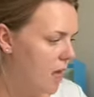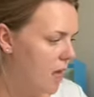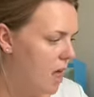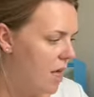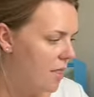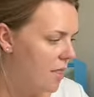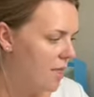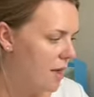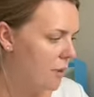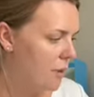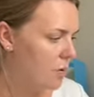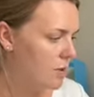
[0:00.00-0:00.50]

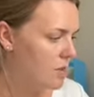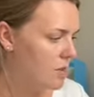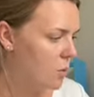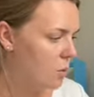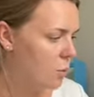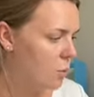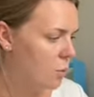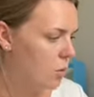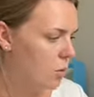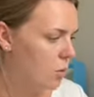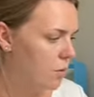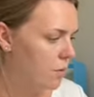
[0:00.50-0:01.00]
There
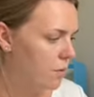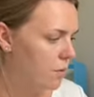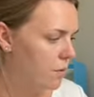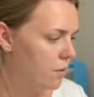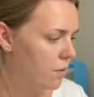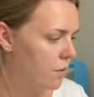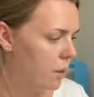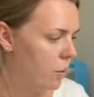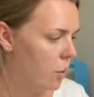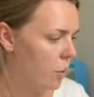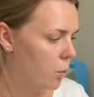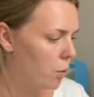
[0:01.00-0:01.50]

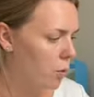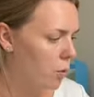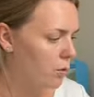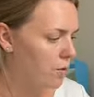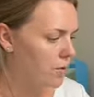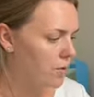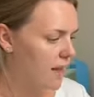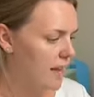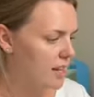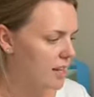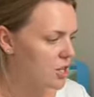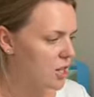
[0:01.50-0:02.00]
were
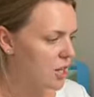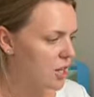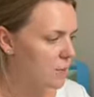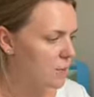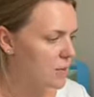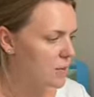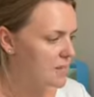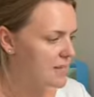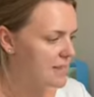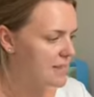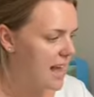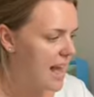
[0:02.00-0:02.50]
wolves dashing up
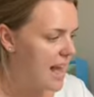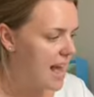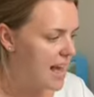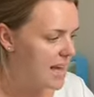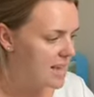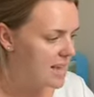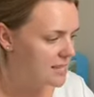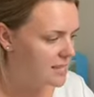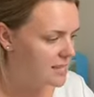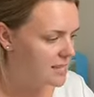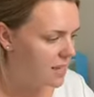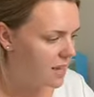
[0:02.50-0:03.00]
the
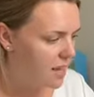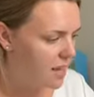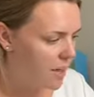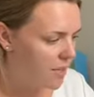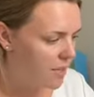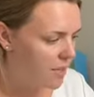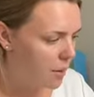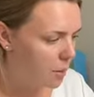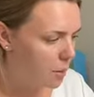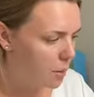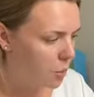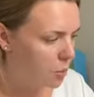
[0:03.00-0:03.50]
stairs.
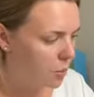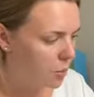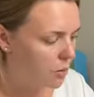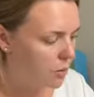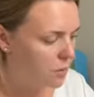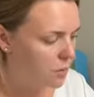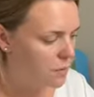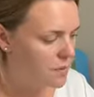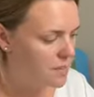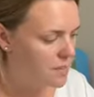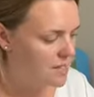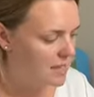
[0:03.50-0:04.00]
There were
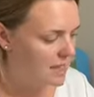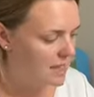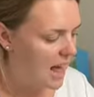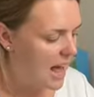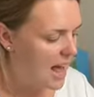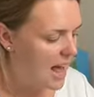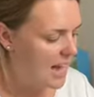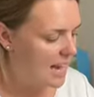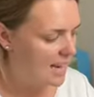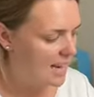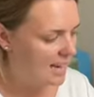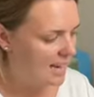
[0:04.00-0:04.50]
wolves
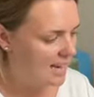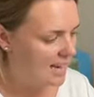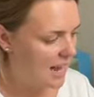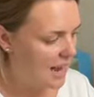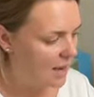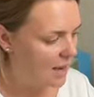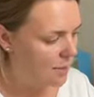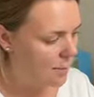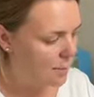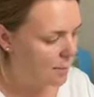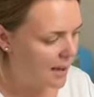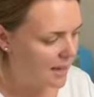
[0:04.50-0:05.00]
sliding
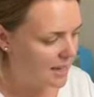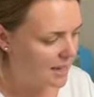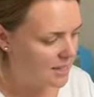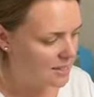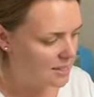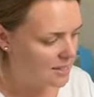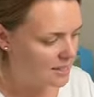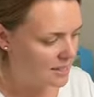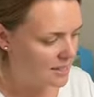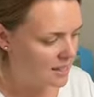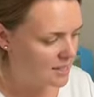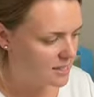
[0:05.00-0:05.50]
down the
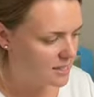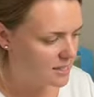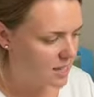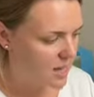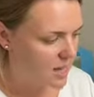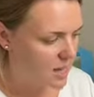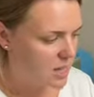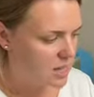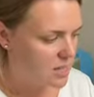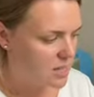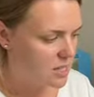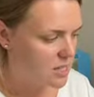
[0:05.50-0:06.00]
banisters.
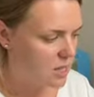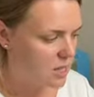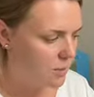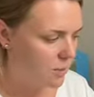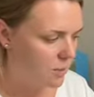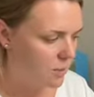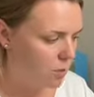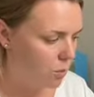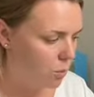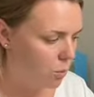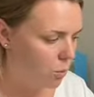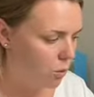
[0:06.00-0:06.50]
Some
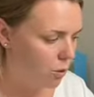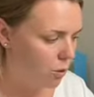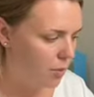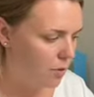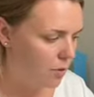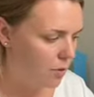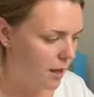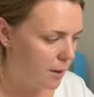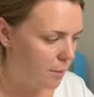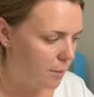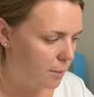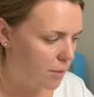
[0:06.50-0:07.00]
of the
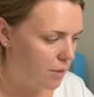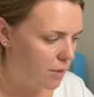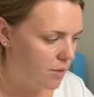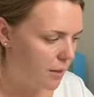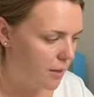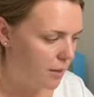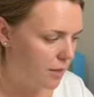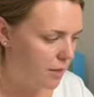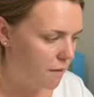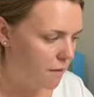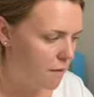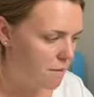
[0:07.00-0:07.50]
wolves had put
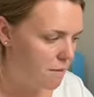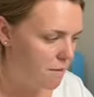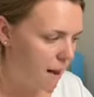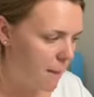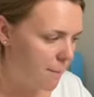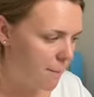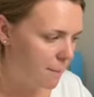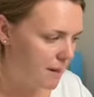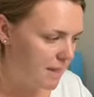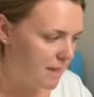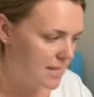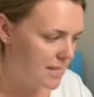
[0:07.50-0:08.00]
on the
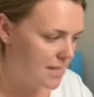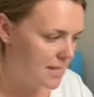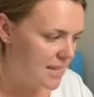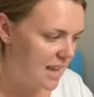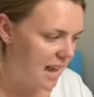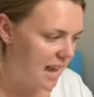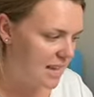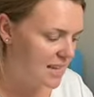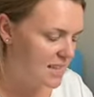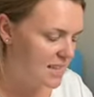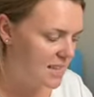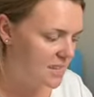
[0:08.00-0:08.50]
family's
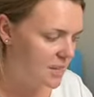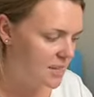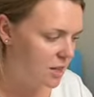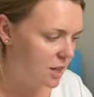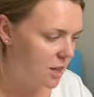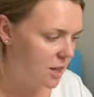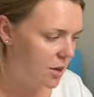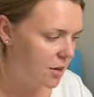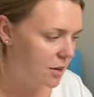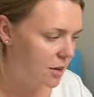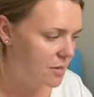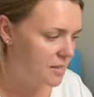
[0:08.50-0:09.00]
nicest
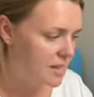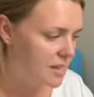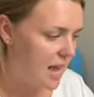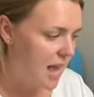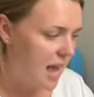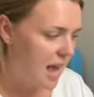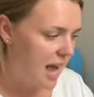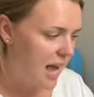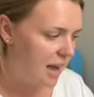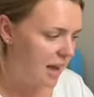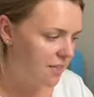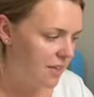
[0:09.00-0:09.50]
clothes,
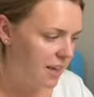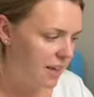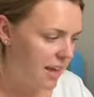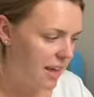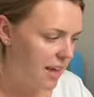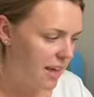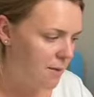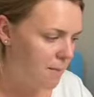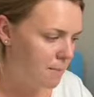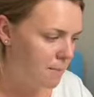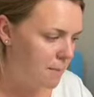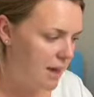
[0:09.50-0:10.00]
and they
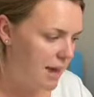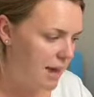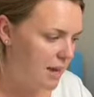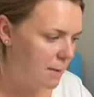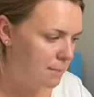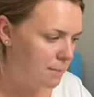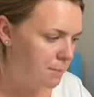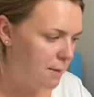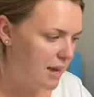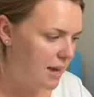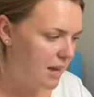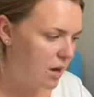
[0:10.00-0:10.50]
had
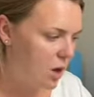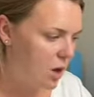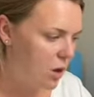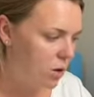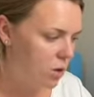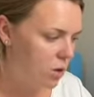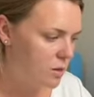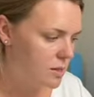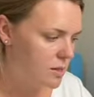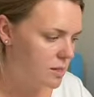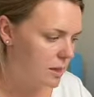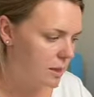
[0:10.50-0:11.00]
made big
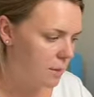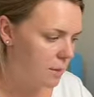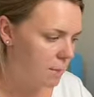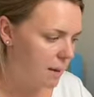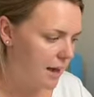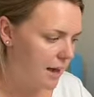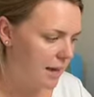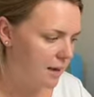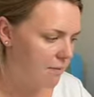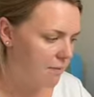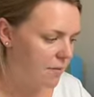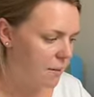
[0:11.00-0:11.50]
holes in the
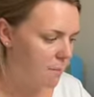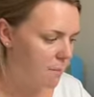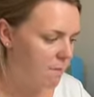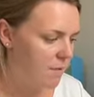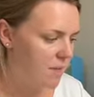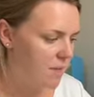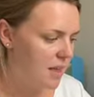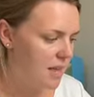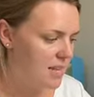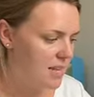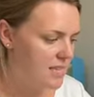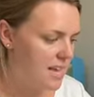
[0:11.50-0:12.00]
back of them
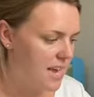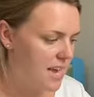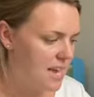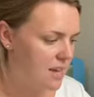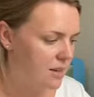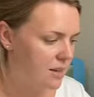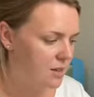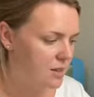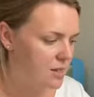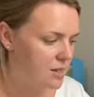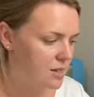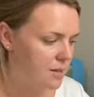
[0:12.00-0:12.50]
for their
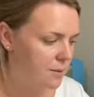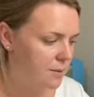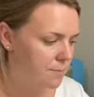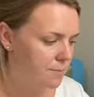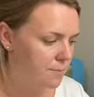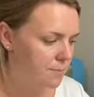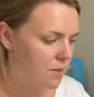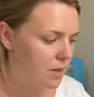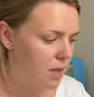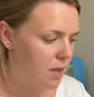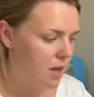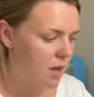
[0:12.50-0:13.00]
tails.
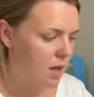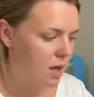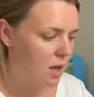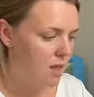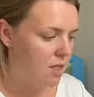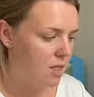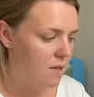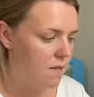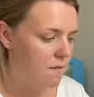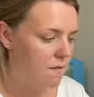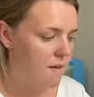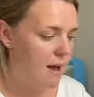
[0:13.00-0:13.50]

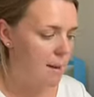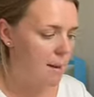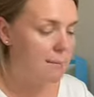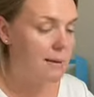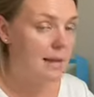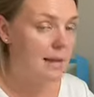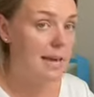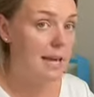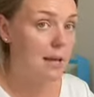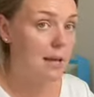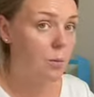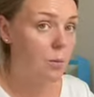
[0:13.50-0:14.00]
The
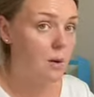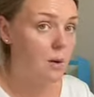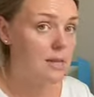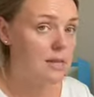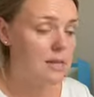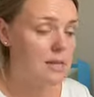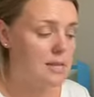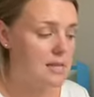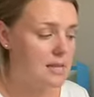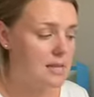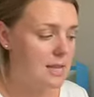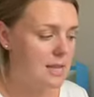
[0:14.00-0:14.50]
family
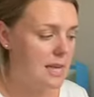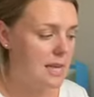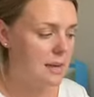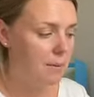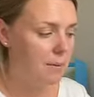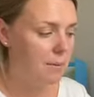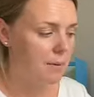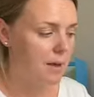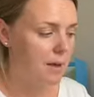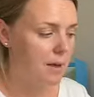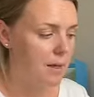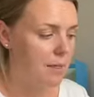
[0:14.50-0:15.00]
went to
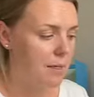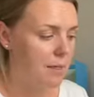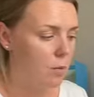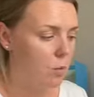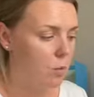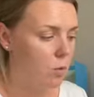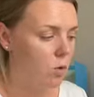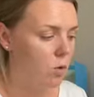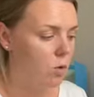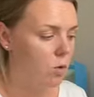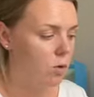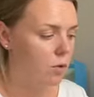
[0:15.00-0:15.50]
sleep in the
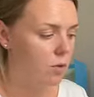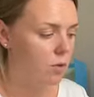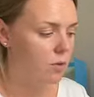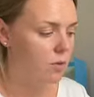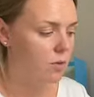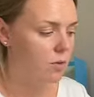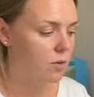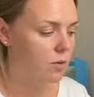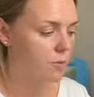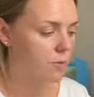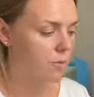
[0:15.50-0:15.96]
walls.